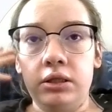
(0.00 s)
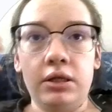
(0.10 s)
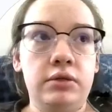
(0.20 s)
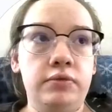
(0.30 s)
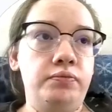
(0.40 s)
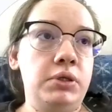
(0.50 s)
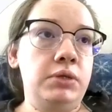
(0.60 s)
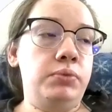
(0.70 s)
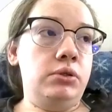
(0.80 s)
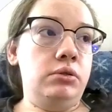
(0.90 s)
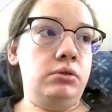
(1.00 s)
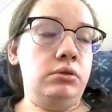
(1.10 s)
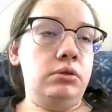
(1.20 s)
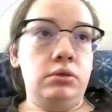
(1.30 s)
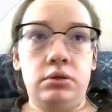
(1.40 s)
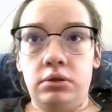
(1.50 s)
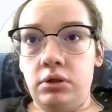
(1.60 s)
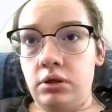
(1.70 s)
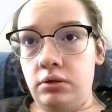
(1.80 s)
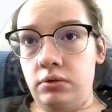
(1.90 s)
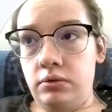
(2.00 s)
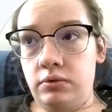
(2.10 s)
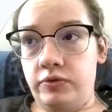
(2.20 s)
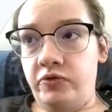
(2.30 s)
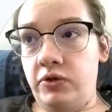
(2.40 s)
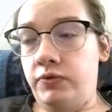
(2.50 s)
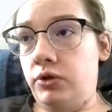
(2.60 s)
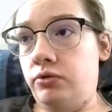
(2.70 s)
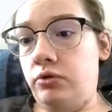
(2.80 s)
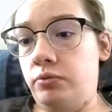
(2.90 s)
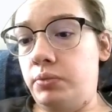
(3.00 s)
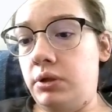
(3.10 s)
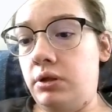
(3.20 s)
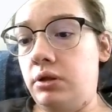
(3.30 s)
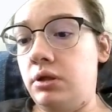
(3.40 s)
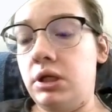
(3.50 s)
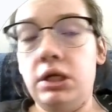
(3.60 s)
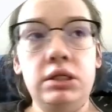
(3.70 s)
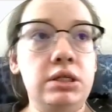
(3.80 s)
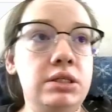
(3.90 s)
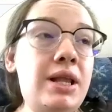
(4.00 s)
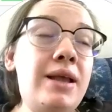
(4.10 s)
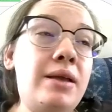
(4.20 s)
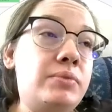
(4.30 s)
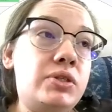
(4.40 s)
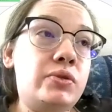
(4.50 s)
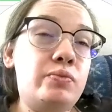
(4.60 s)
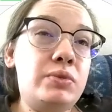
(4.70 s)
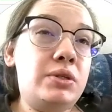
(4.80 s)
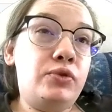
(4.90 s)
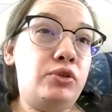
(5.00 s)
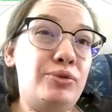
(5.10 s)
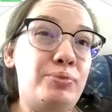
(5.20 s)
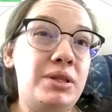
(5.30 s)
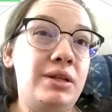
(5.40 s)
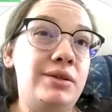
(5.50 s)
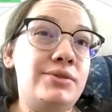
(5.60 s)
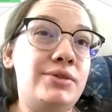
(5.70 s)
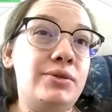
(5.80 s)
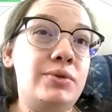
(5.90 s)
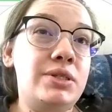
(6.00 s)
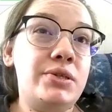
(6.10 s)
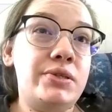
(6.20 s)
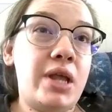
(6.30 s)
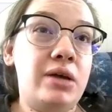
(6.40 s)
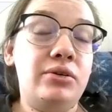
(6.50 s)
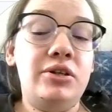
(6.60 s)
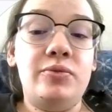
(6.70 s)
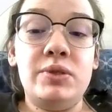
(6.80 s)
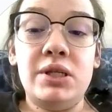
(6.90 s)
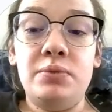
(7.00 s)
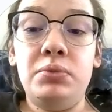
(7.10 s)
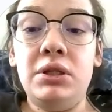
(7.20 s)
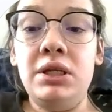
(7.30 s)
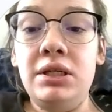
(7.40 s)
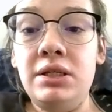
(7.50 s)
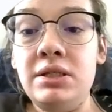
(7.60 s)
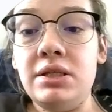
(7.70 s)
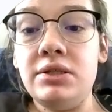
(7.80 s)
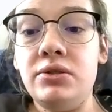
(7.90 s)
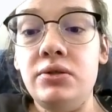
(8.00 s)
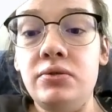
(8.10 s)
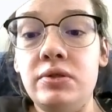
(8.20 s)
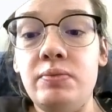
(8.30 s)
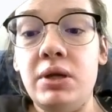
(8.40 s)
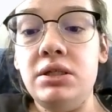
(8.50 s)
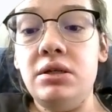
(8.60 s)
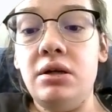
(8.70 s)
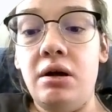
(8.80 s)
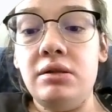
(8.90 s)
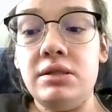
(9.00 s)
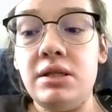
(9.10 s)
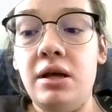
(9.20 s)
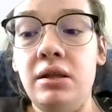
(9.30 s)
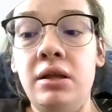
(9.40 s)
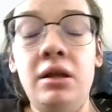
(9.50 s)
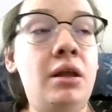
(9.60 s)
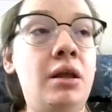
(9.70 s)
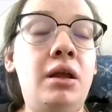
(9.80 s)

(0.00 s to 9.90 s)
A lot of people, if you grew up in the 90s, I'm assuming if you grew up in the 80s, there was this acronym that said, "Please excuse my dear Aunt Sally."